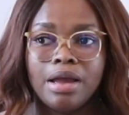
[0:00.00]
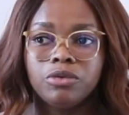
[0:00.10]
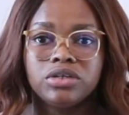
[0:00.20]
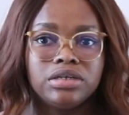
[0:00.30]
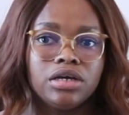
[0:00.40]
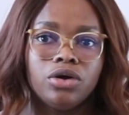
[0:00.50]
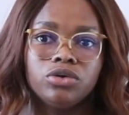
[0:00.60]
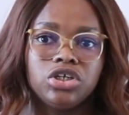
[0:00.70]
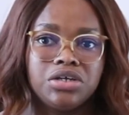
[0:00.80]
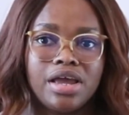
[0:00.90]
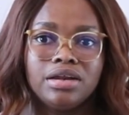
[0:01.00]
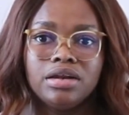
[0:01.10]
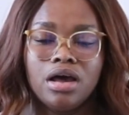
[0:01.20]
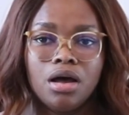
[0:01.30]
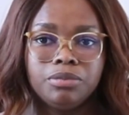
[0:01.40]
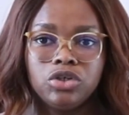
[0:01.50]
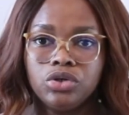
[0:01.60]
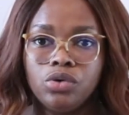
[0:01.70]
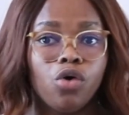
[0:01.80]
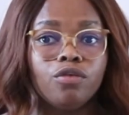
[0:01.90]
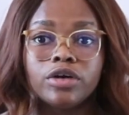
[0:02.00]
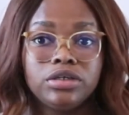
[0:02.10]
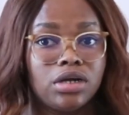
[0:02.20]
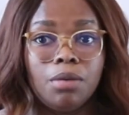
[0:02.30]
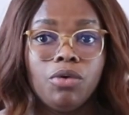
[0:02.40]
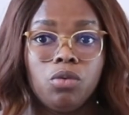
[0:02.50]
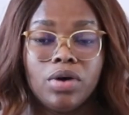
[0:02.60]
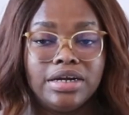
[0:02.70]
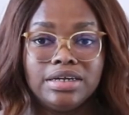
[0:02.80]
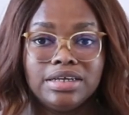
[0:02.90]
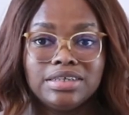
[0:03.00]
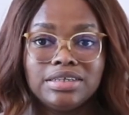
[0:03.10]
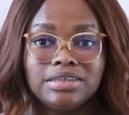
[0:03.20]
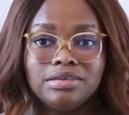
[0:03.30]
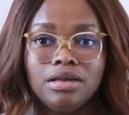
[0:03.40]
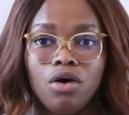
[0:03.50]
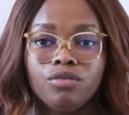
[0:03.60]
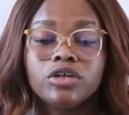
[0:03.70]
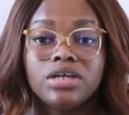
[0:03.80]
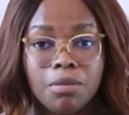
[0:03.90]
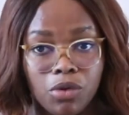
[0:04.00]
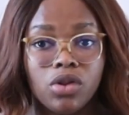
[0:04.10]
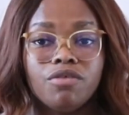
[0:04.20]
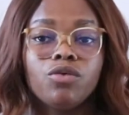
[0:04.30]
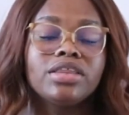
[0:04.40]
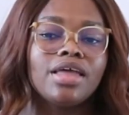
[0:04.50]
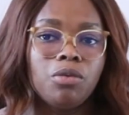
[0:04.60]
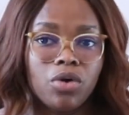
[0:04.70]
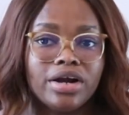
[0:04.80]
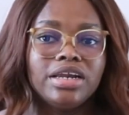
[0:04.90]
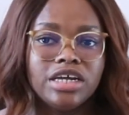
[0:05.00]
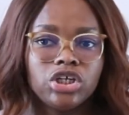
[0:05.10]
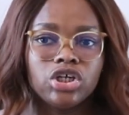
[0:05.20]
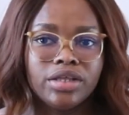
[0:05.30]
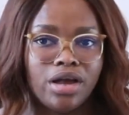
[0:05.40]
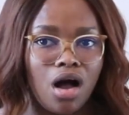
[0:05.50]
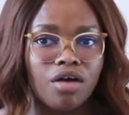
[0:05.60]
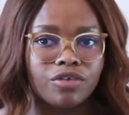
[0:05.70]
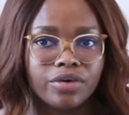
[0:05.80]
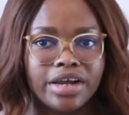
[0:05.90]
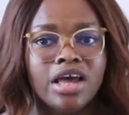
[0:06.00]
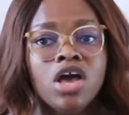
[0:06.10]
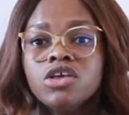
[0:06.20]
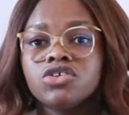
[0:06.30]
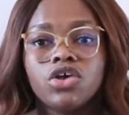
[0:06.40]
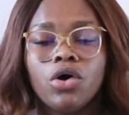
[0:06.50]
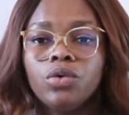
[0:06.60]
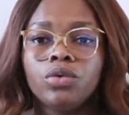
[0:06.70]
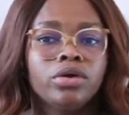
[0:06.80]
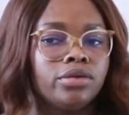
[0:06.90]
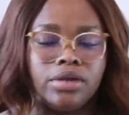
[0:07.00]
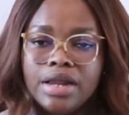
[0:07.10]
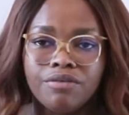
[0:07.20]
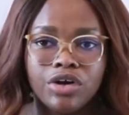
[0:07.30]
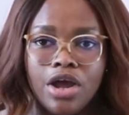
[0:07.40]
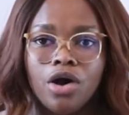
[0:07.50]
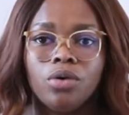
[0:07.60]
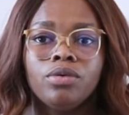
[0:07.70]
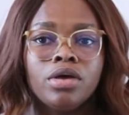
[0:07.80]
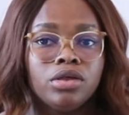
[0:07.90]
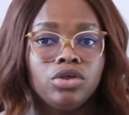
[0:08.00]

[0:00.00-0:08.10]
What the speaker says: able to negotiate it up to over double what it is, over double of what they were initially offering. So you never know.